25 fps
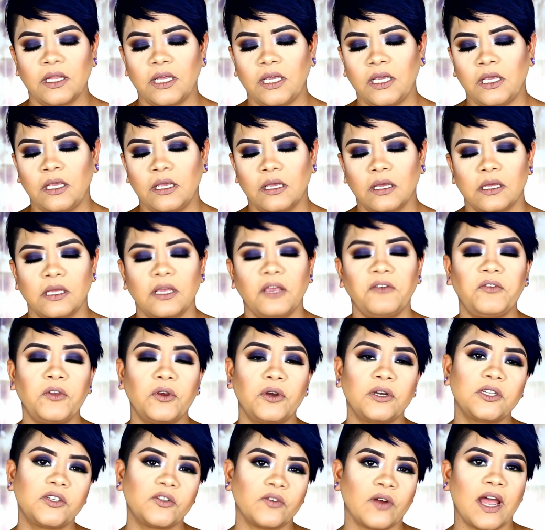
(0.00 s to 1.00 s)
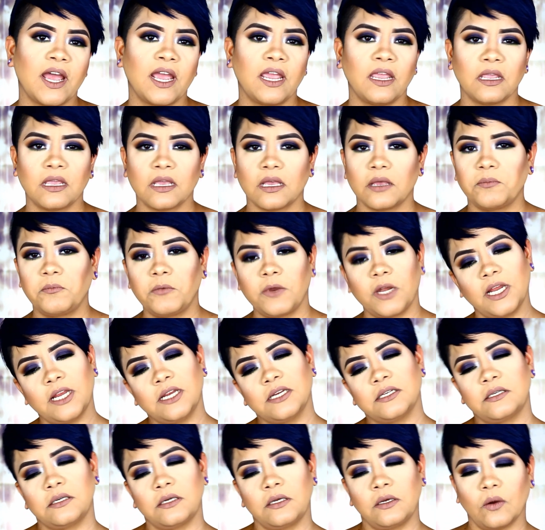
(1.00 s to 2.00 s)
If you're dry,
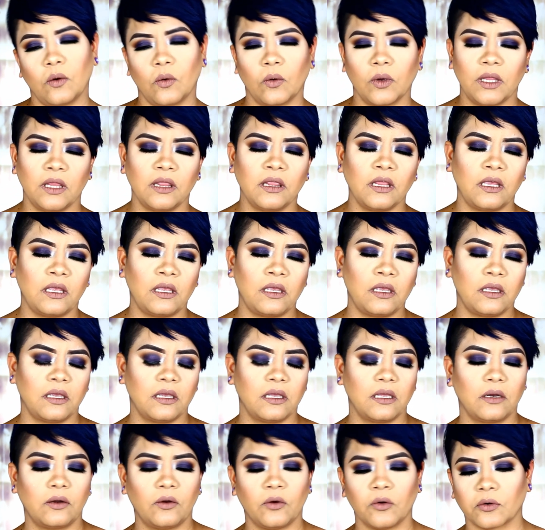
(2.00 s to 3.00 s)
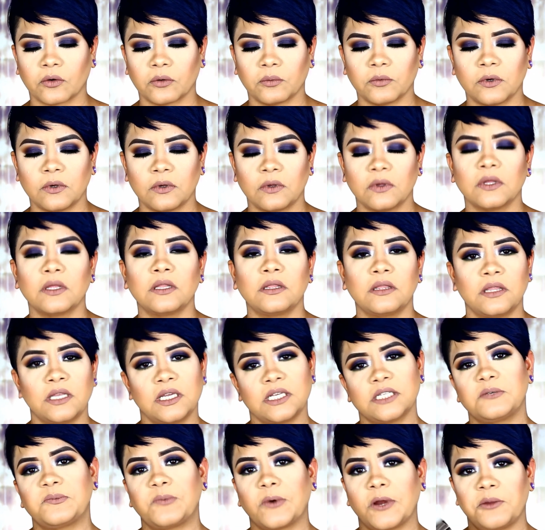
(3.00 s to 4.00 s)
combination, oily, normal,
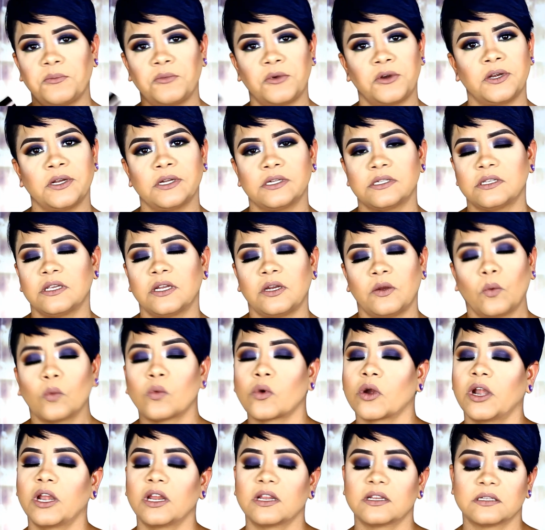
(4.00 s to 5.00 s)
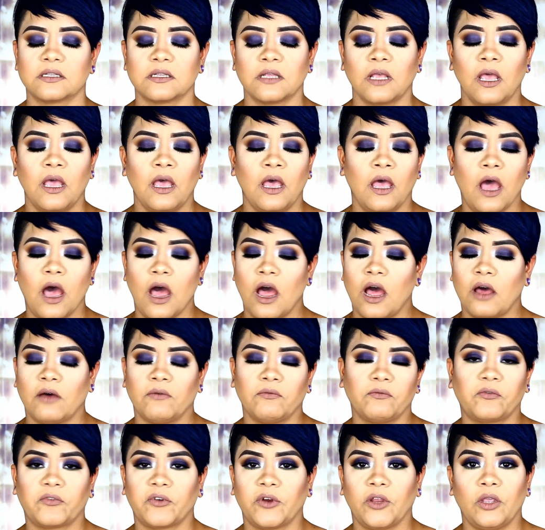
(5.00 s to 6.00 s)
this primer is gonna work
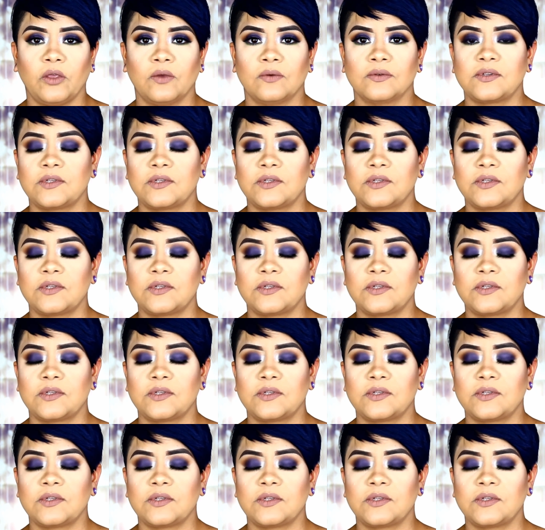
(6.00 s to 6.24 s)
for you.